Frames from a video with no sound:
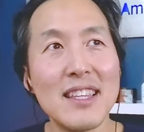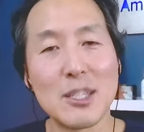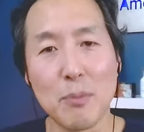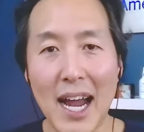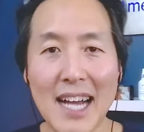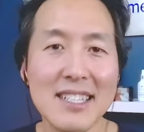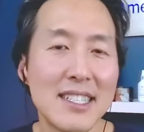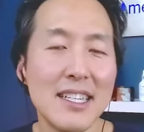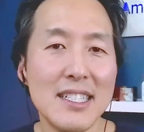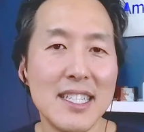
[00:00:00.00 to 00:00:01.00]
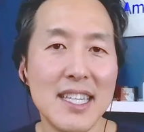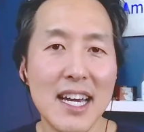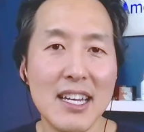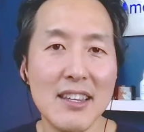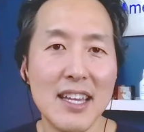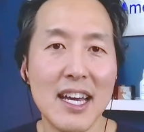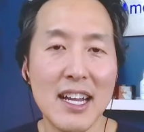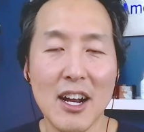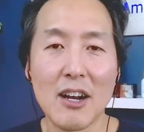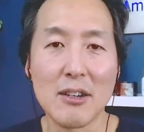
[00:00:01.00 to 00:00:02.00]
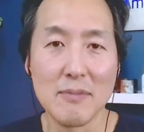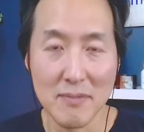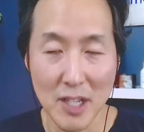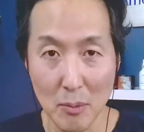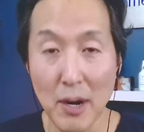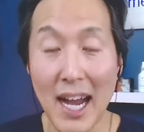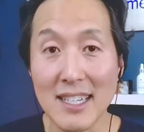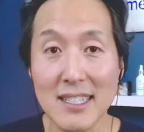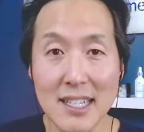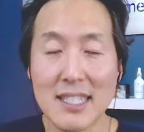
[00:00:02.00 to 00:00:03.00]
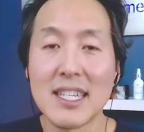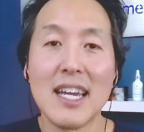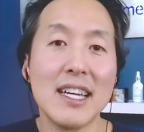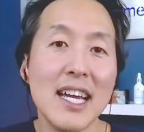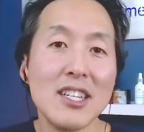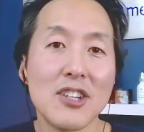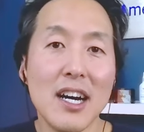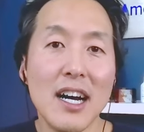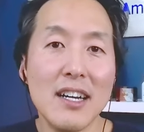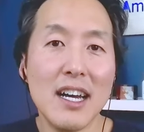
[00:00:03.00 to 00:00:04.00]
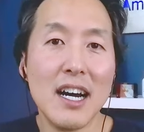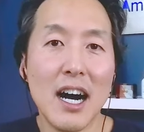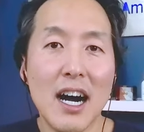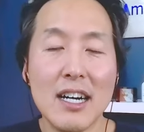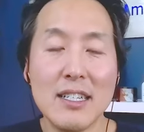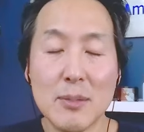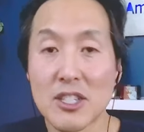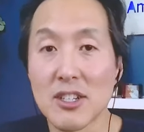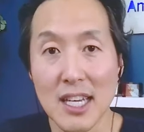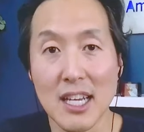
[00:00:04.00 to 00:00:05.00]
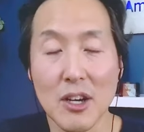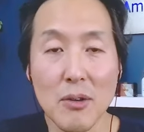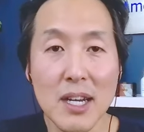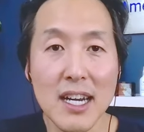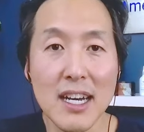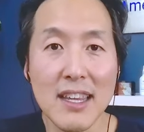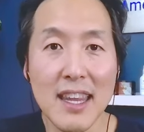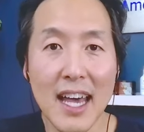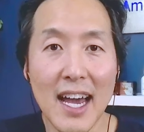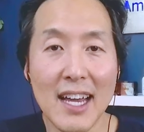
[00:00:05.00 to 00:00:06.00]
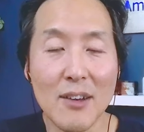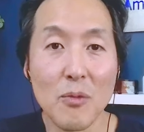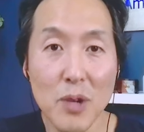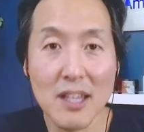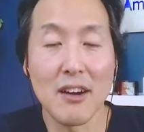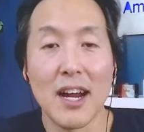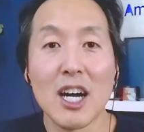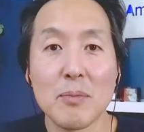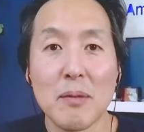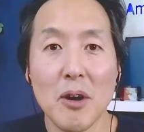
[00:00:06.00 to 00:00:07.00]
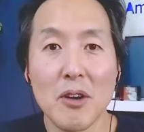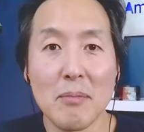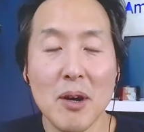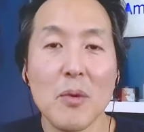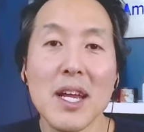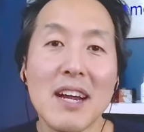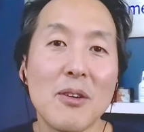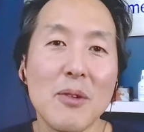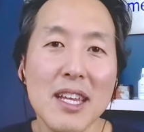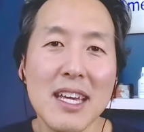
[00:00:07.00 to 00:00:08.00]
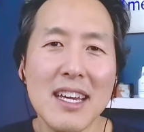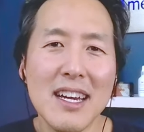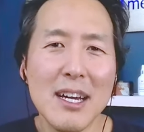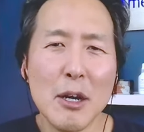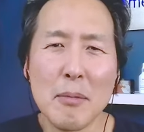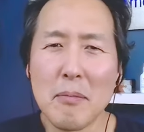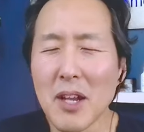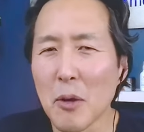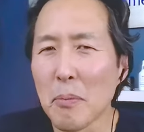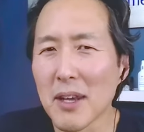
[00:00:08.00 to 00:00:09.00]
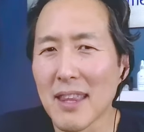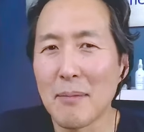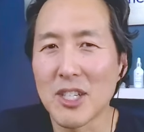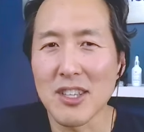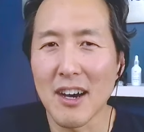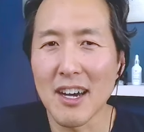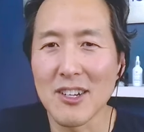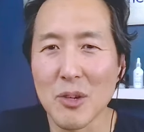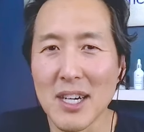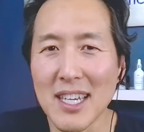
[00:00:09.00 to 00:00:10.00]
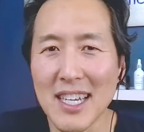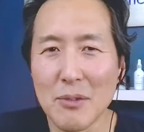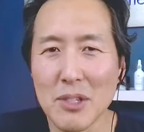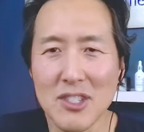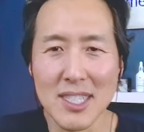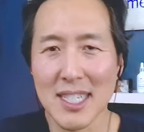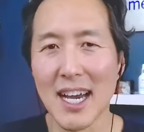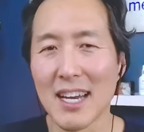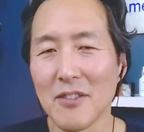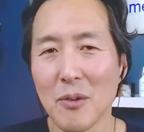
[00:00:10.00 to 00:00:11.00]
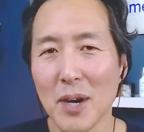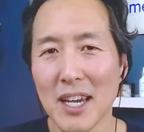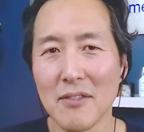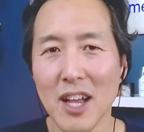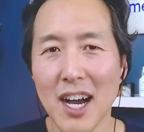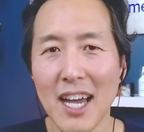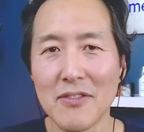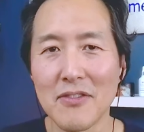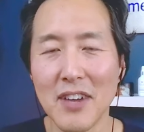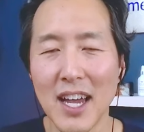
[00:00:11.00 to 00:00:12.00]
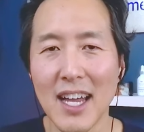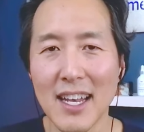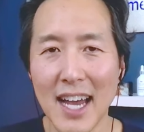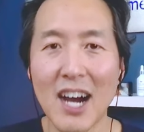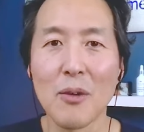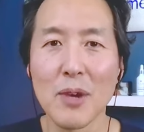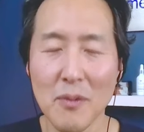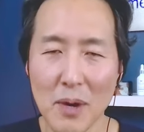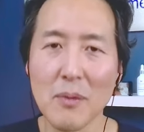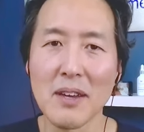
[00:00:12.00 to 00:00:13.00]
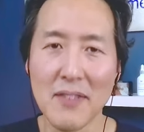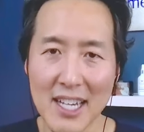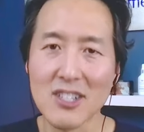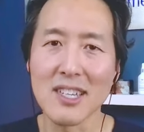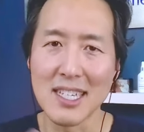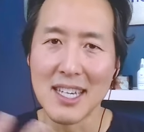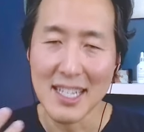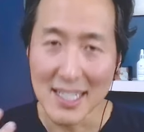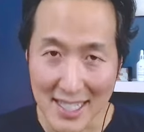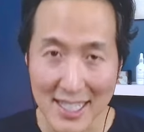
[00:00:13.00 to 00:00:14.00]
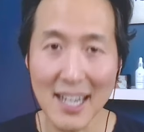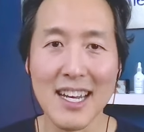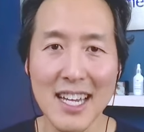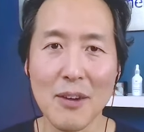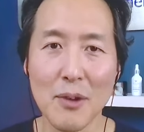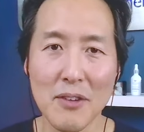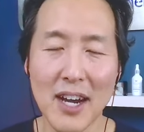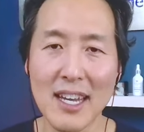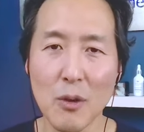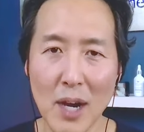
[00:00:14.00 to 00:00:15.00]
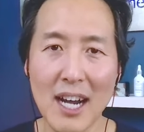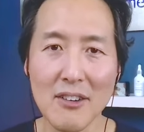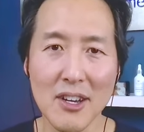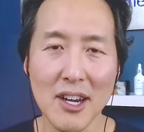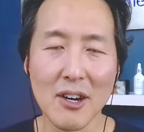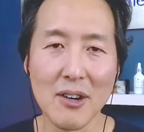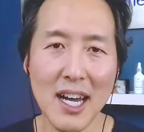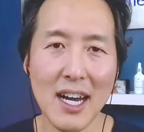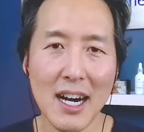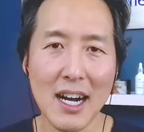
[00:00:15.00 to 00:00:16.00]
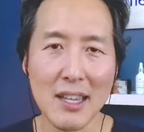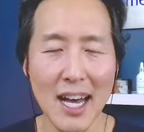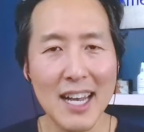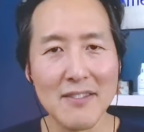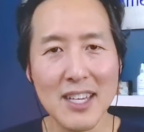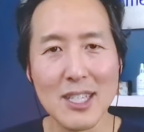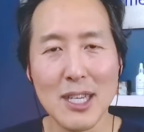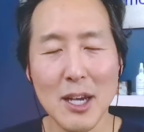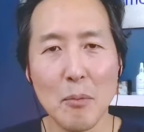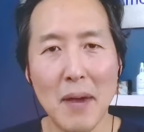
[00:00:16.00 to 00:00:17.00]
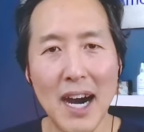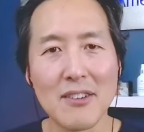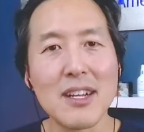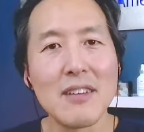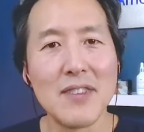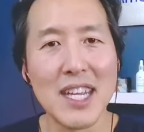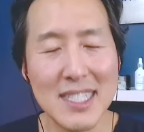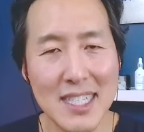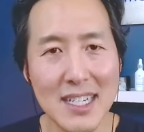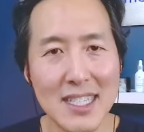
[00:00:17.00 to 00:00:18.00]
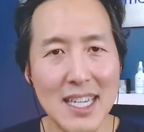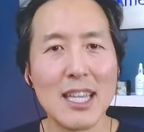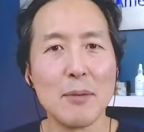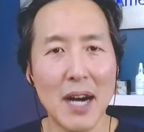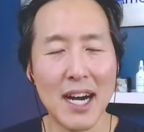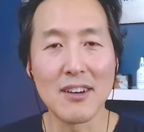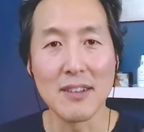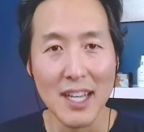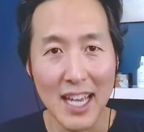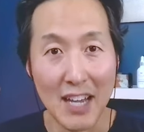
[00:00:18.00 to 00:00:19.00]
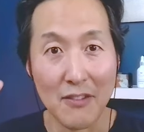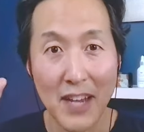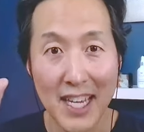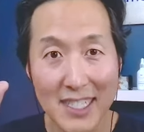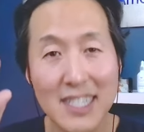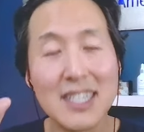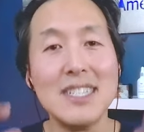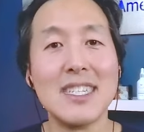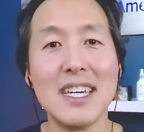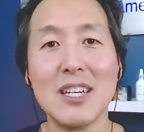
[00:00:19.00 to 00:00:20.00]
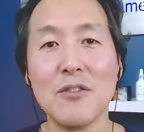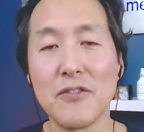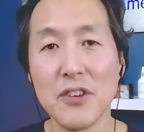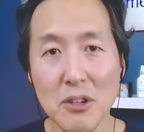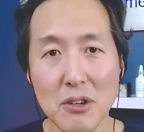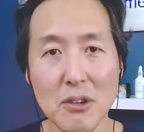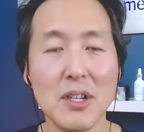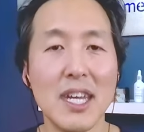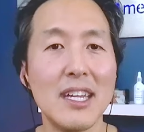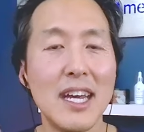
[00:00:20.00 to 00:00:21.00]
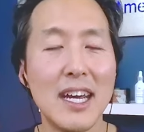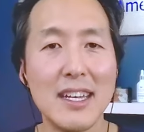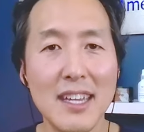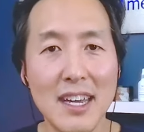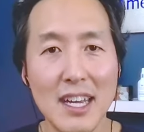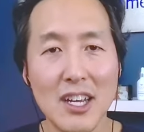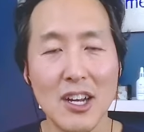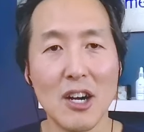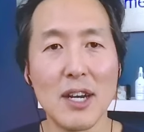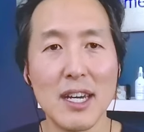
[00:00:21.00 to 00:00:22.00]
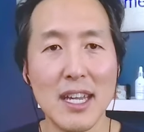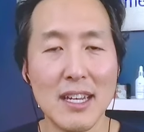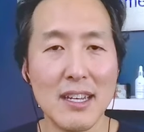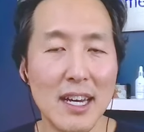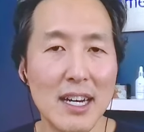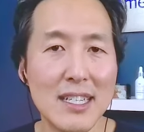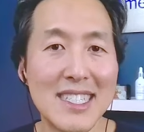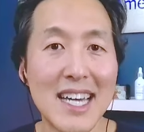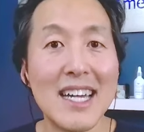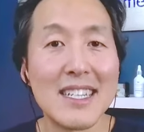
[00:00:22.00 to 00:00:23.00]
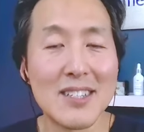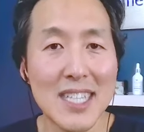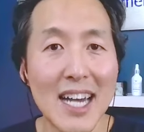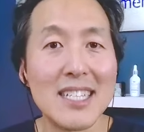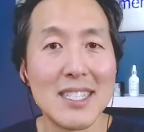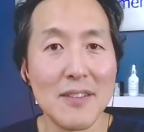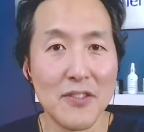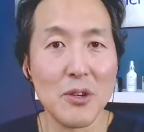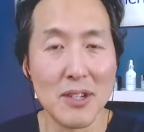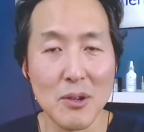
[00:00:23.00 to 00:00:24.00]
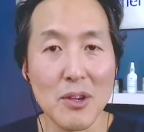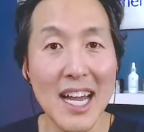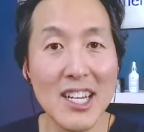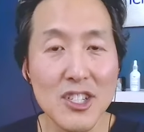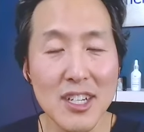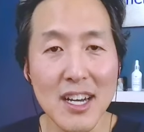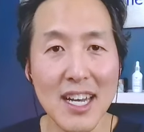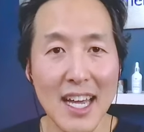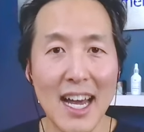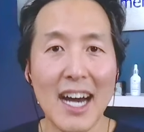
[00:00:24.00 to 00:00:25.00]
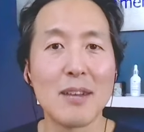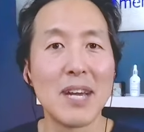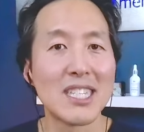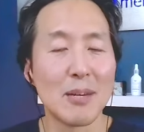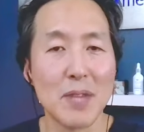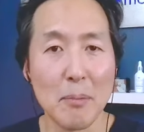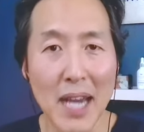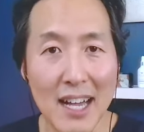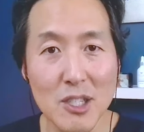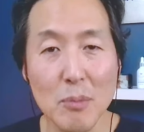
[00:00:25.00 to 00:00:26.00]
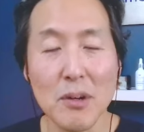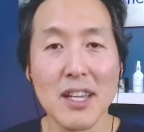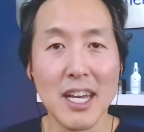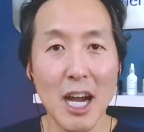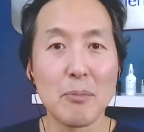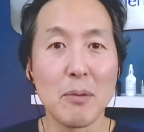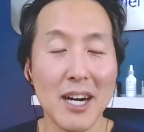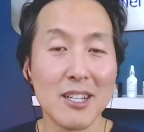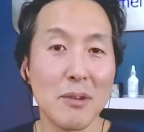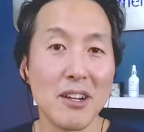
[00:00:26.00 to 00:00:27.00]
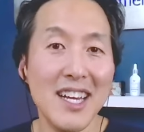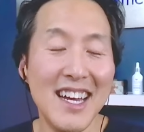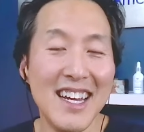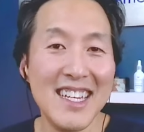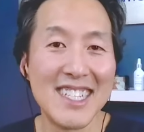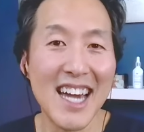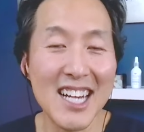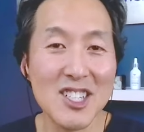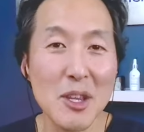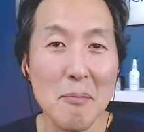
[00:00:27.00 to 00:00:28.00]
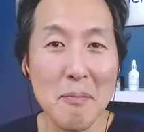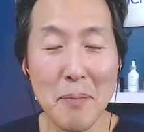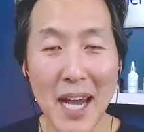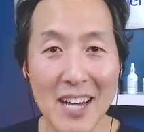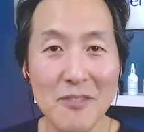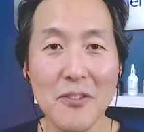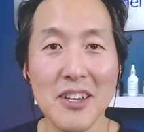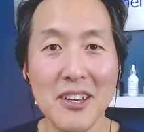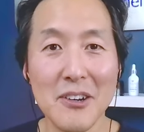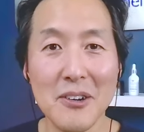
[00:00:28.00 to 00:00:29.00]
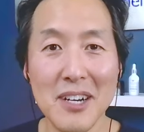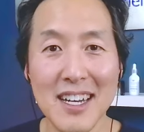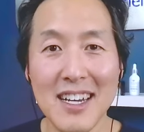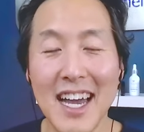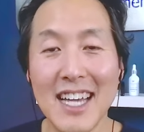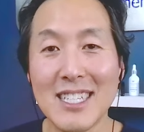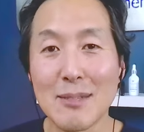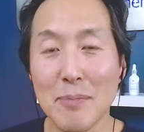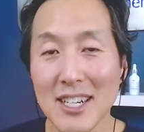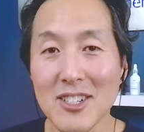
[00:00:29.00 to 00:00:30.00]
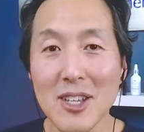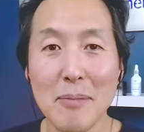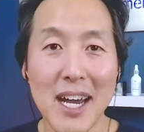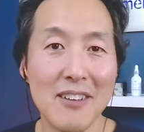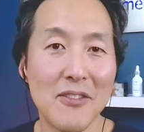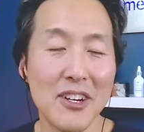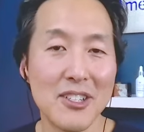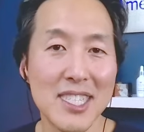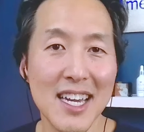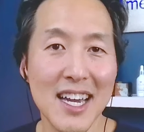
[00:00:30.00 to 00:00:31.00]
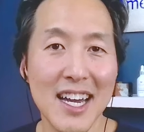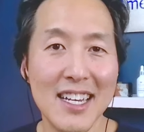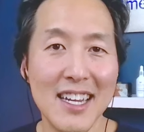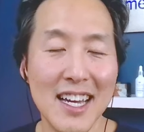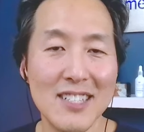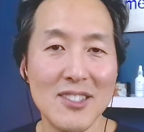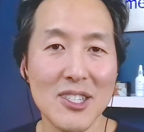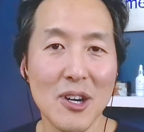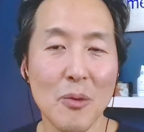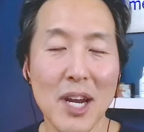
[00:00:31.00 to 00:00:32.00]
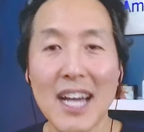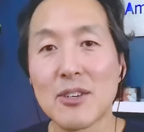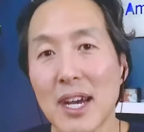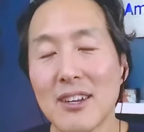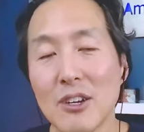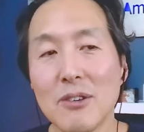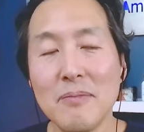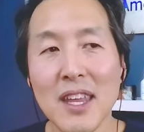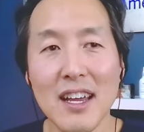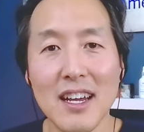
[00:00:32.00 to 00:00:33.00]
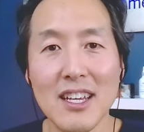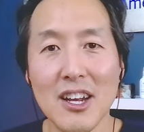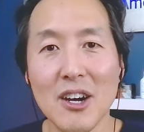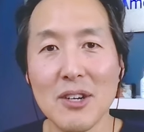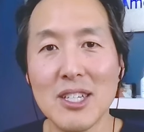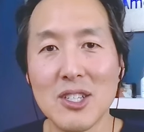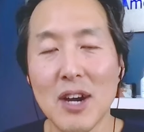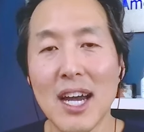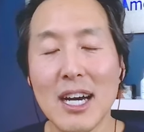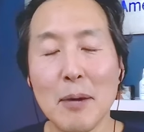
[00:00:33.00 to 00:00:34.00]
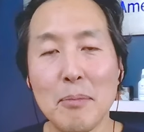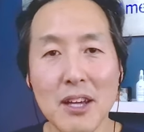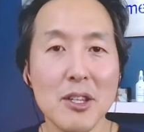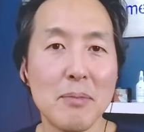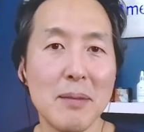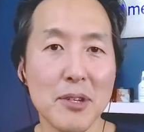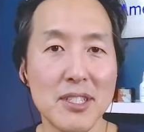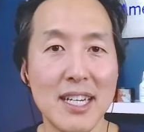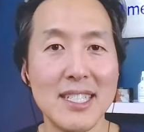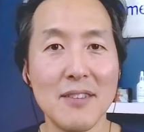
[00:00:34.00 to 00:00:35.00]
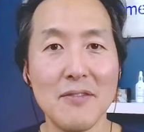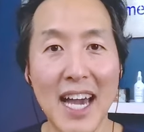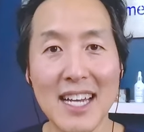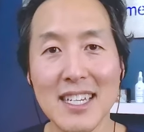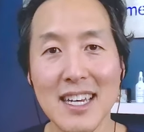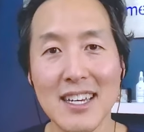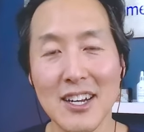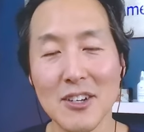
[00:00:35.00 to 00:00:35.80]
these practices that that are you know practiced, let's say in Asia, uh, especially like in Korea, that really are health promoting, but we never really you know put that much thought into it. It was just kind of a way of life. And now we, when we have actually studied it, we're finding, wow, you know, a lot of these modern conveniences and the modern advances in food and, and you know, and, and uh, science, science of food creation and how to make something palatable and hyperpalatable is actually bad for you and especially bad for your skin. And so what I try to do, you know, is try to appeal to people's sense of vanity.